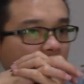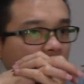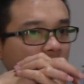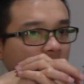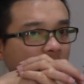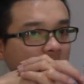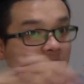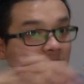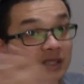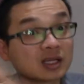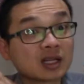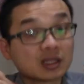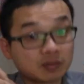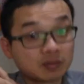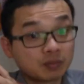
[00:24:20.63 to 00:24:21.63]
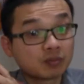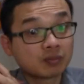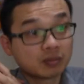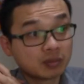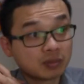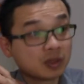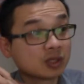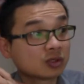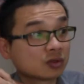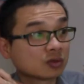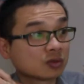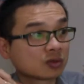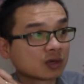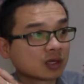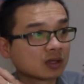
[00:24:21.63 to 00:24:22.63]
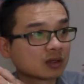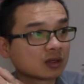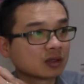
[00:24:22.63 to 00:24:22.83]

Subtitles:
So there's other issues, right?